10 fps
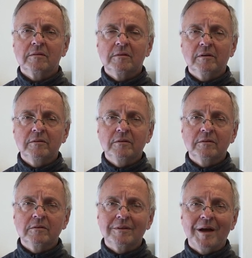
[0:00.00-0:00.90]
So
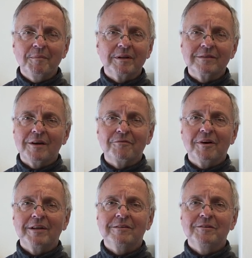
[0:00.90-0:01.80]
just, I'm going to say a
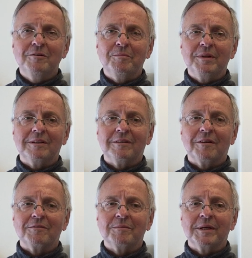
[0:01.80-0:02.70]
phrase, you repeat it
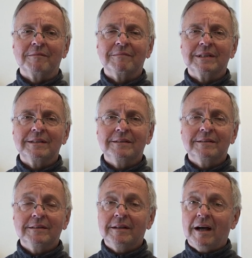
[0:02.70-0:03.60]
after me.
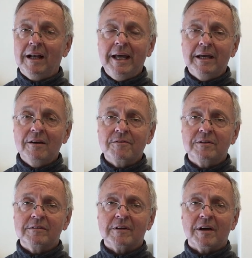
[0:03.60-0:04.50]
I let go of
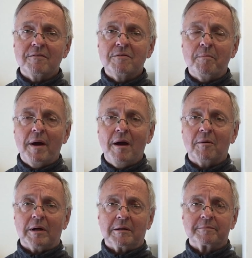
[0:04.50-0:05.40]
the desire for
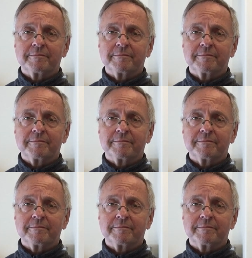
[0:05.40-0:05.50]
power.